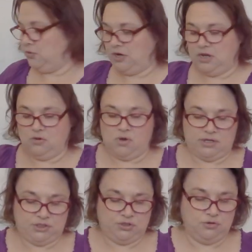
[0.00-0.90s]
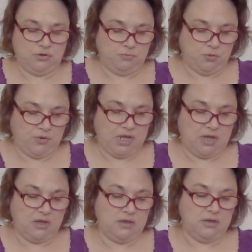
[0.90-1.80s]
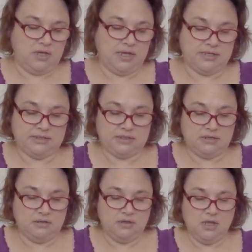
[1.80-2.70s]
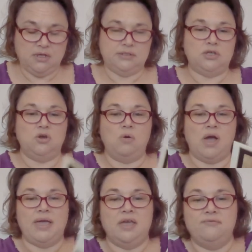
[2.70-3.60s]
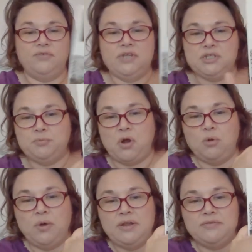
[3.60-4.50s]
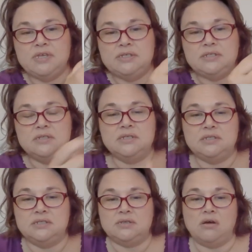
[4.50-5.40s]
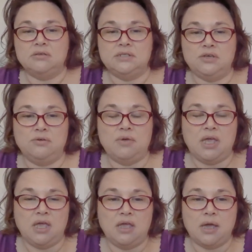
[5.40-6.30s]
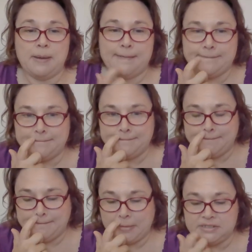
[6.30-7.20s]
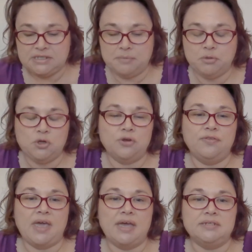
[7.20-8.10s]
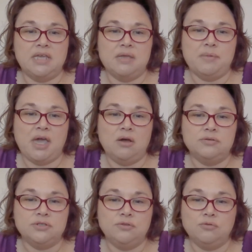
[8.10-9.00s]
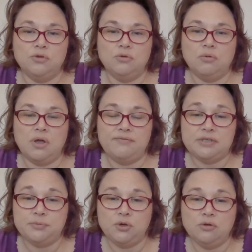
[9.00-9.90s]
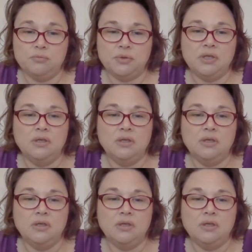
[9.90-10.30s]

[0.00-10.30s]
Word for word: we're going to go on to Maria Higginson. So I have finished part one of this. This is also a um, sampler that came out through a Facebook group.